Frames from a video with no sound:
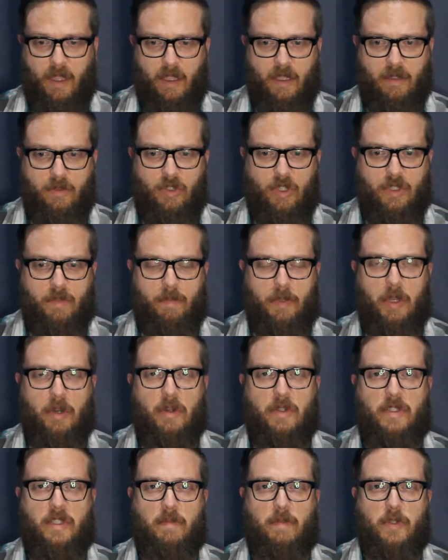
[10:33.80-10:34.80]
Just pure
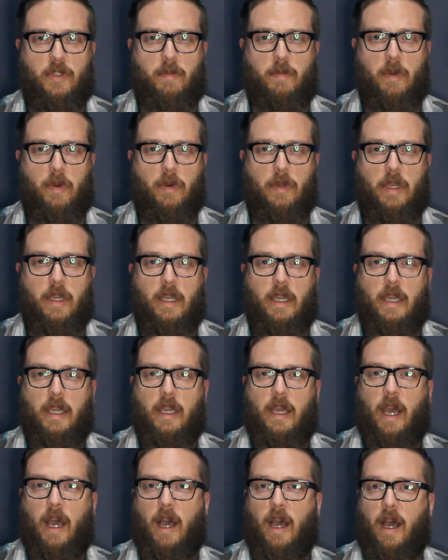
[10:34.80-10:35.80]
and simple smoke.
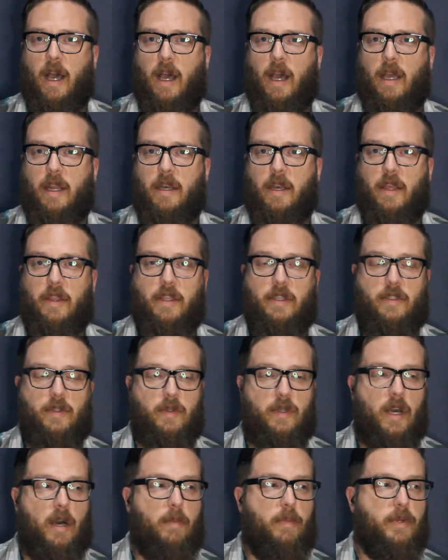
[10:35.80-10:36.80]
Nothing too
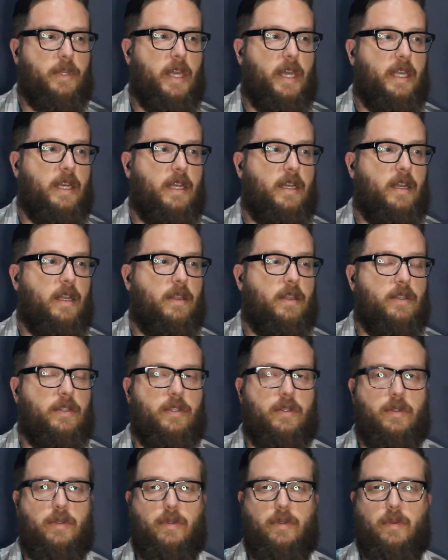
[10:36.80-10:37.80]
complicated, nothing
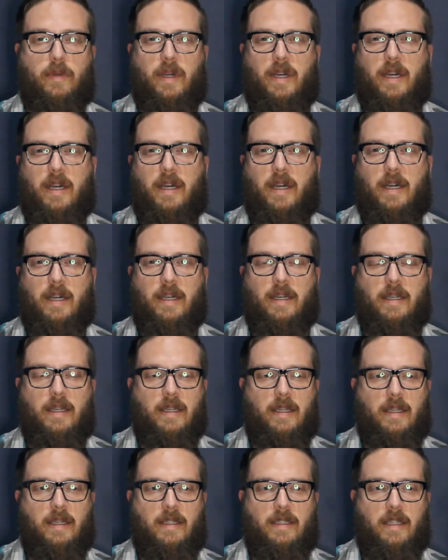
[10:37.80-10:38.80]
too
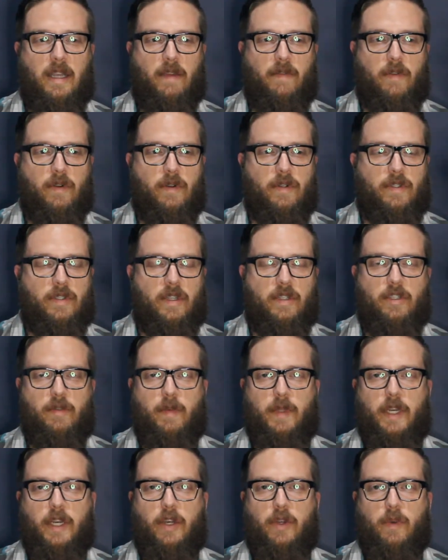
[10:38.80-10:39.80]
diverse, not too
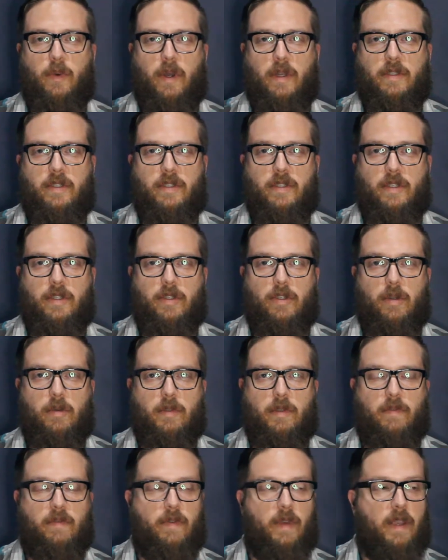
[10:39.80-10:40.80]
many nuances in terms
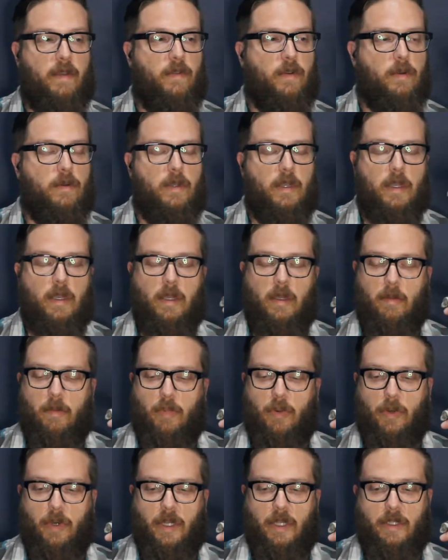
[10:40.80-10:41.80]
of flavor.
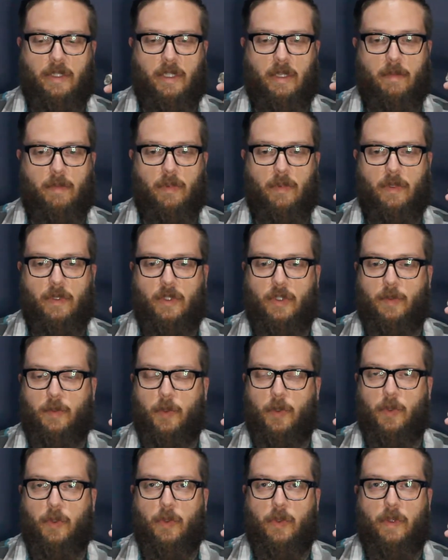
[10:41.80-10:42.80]
Pretty simple and
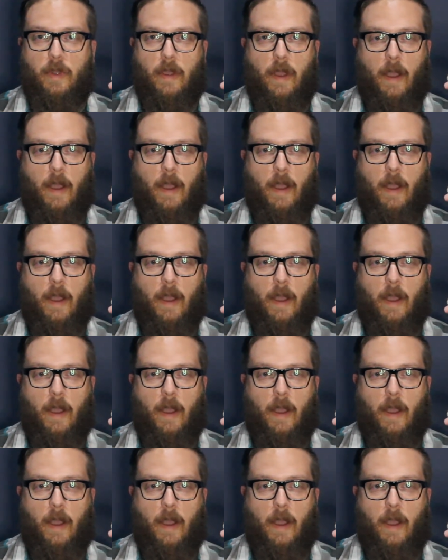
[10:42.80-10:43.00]
smooth.